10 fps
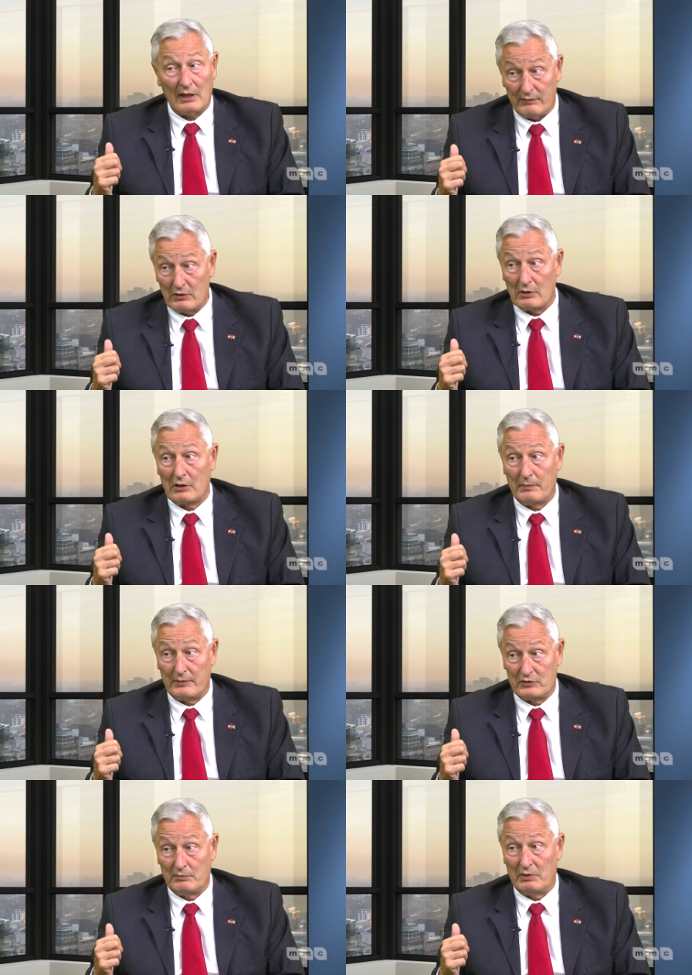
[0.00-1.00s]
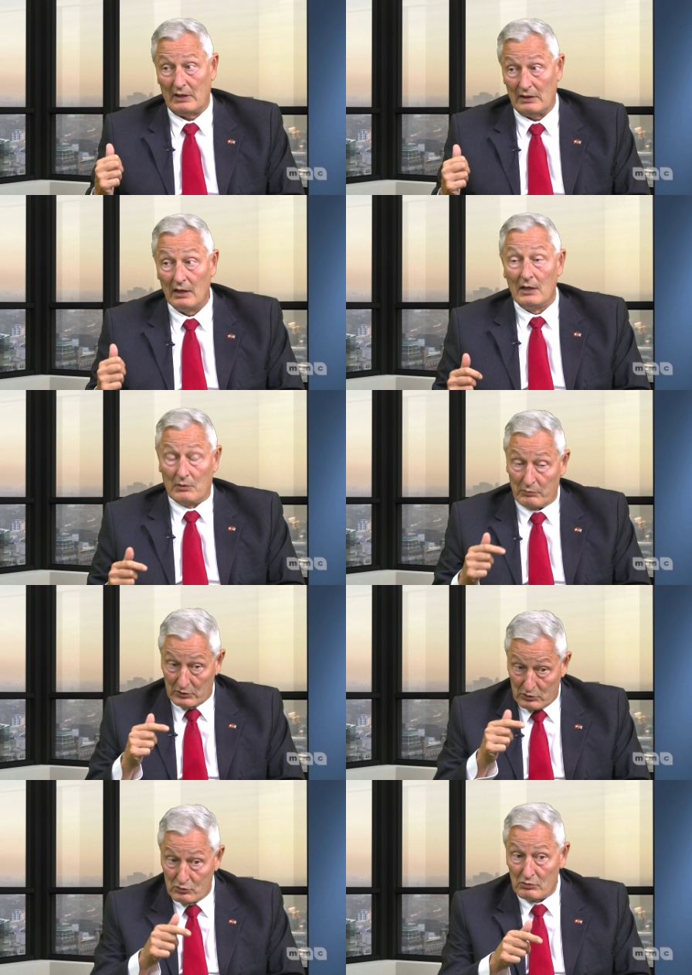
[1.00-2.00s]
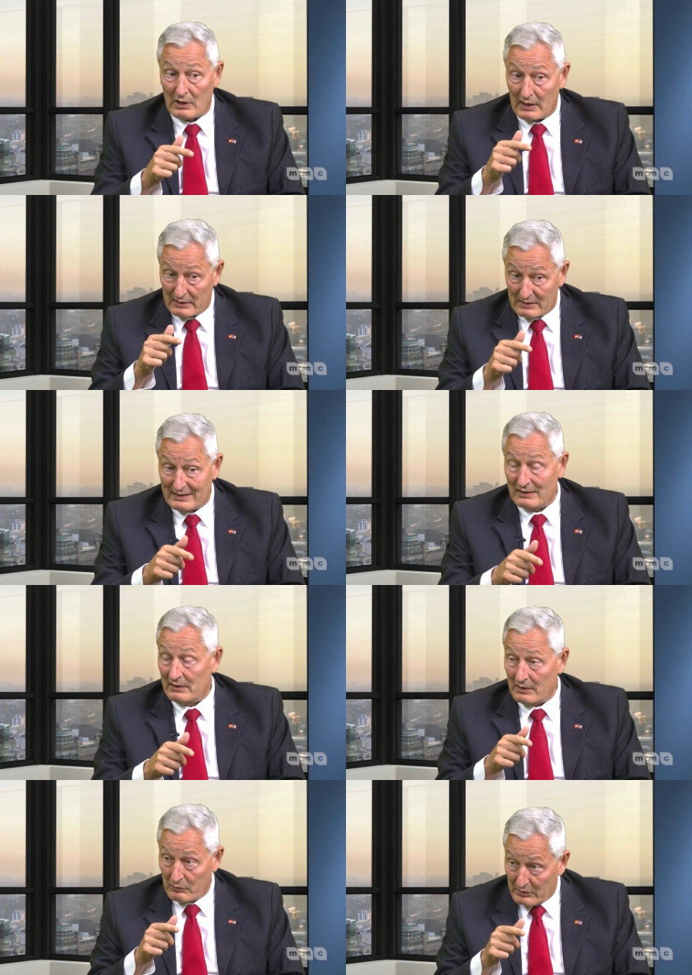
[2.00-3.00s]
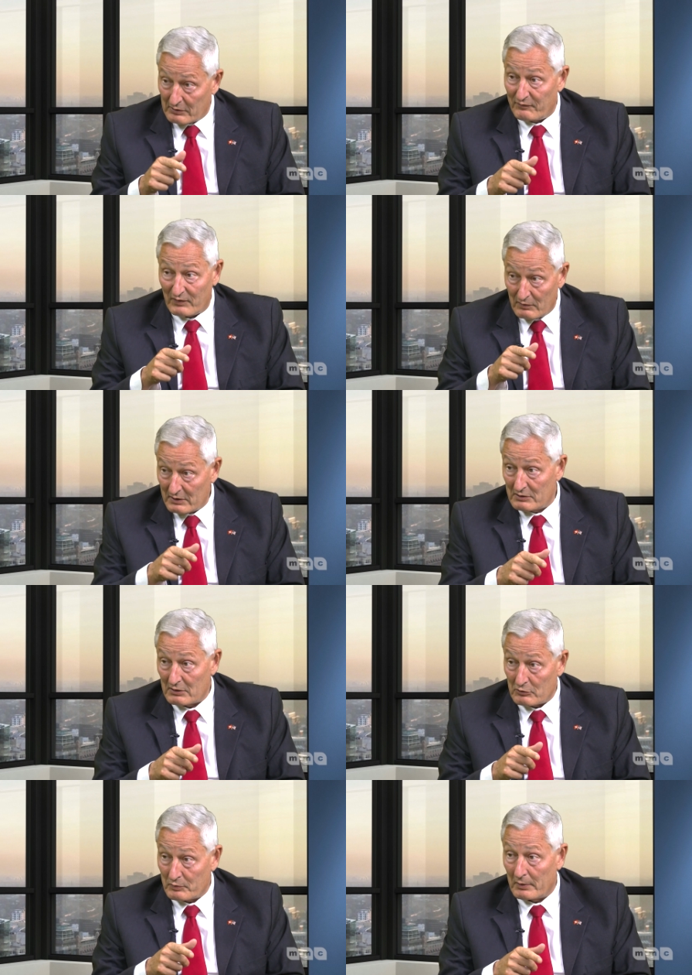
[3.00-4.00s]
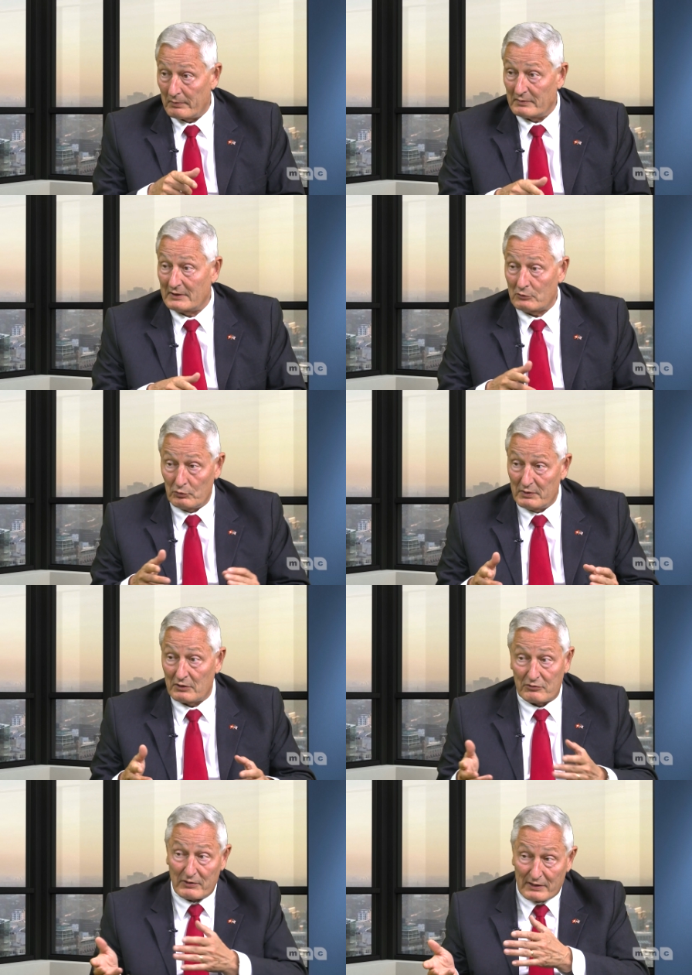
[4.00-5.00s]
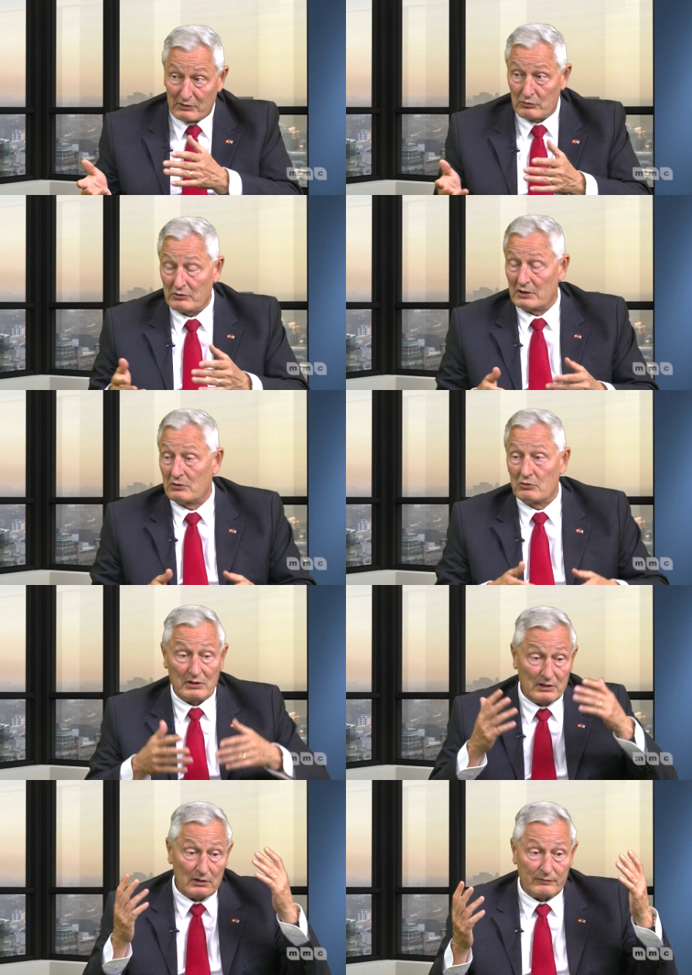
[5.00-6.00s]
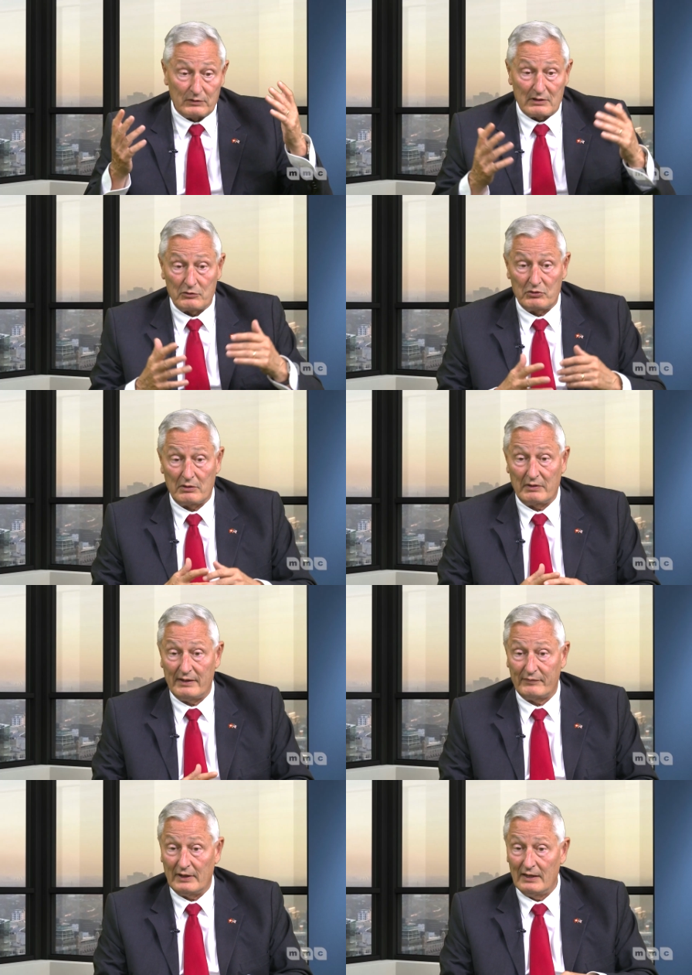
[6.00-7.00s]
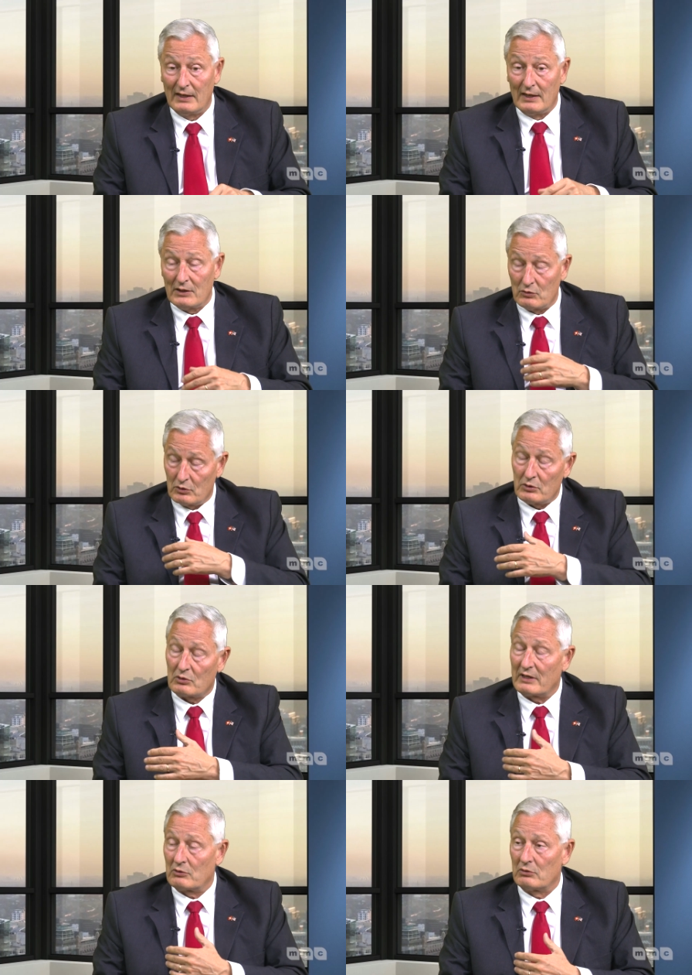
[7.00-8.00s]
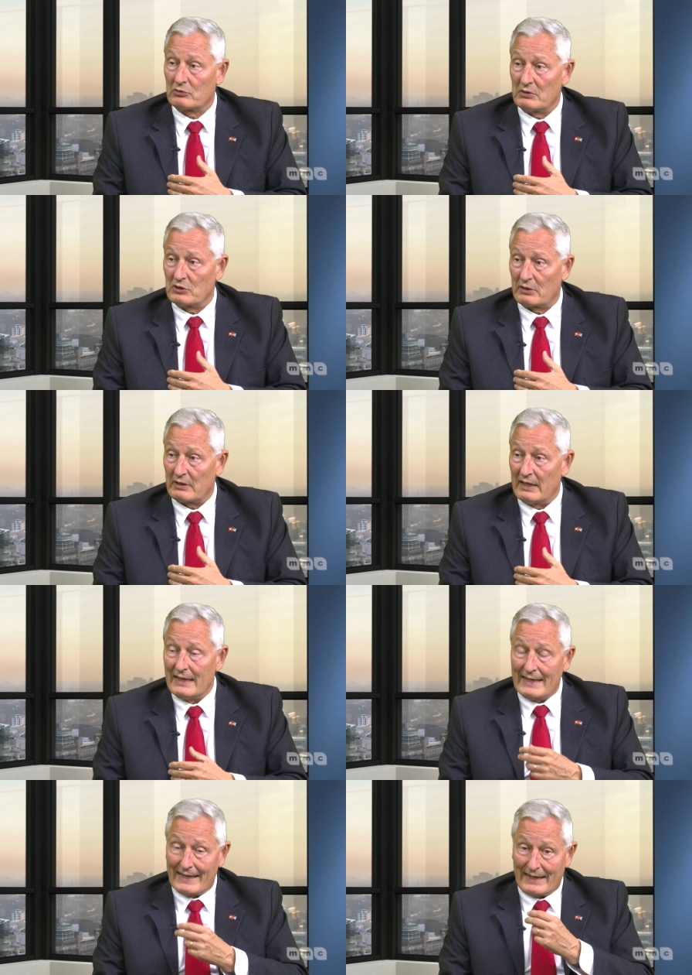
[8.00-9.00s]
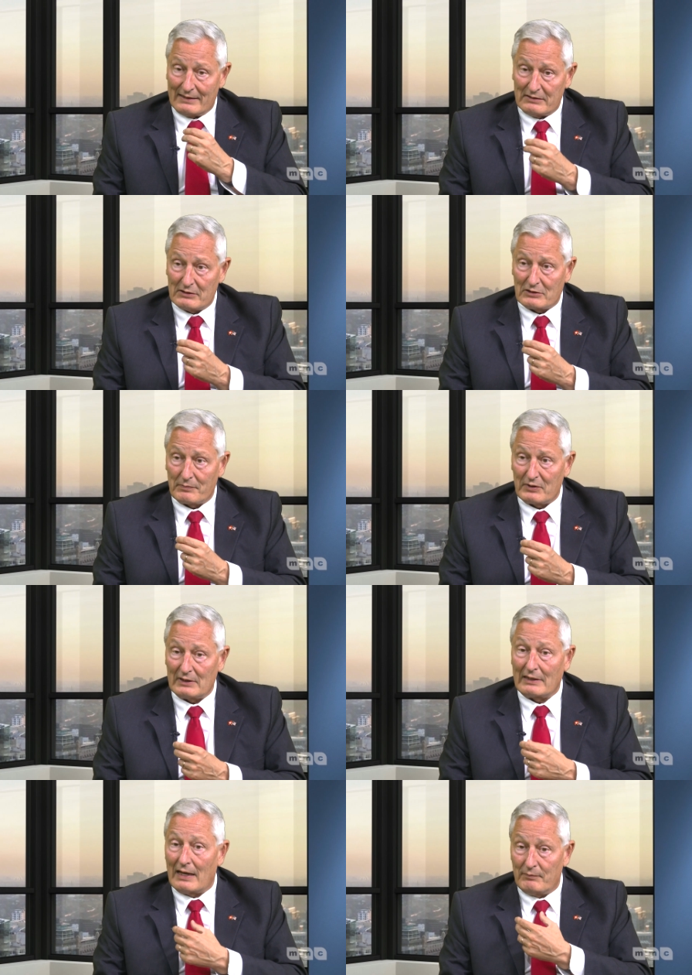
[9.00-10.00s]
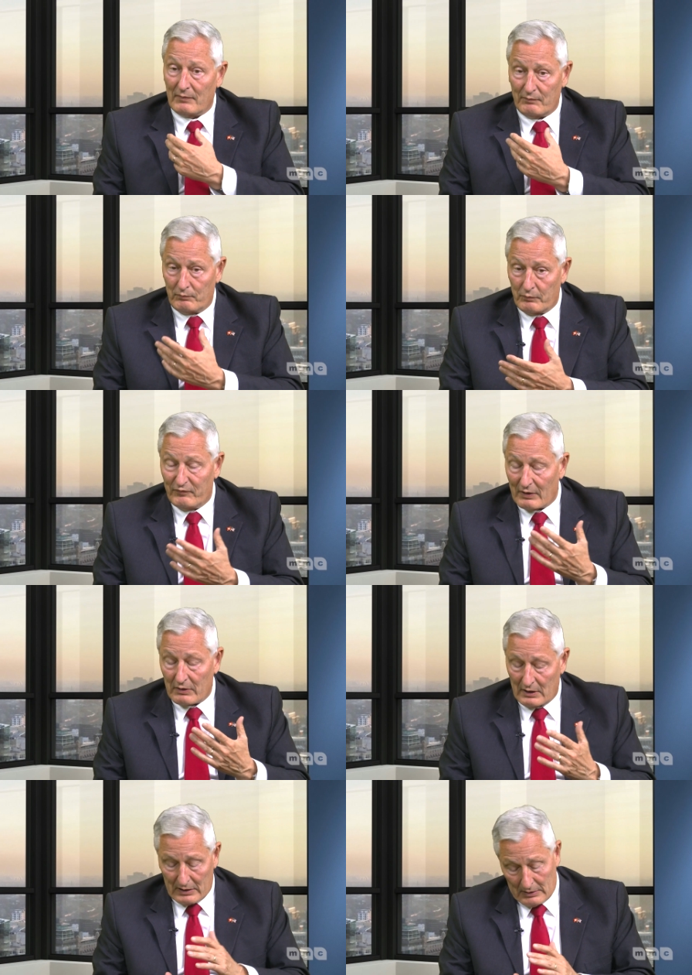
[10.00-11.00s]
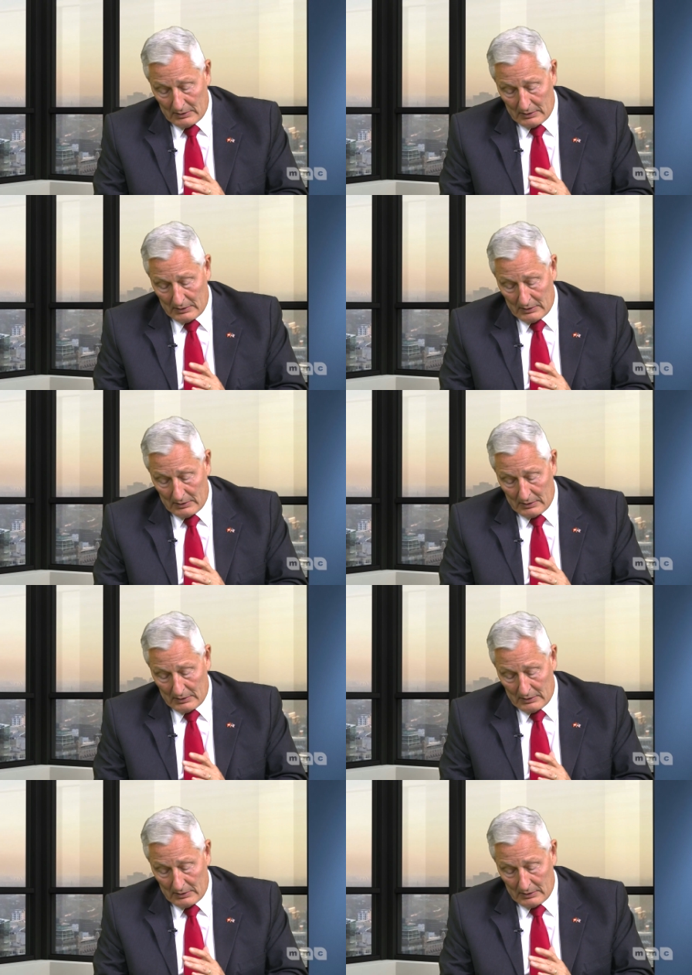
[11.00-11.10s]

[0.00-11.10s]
having a cup of champagne, but you are dealing with a very serious problem that could be a threat to the security of the country or whatever, you can talk to each other. And this is something that I'm very,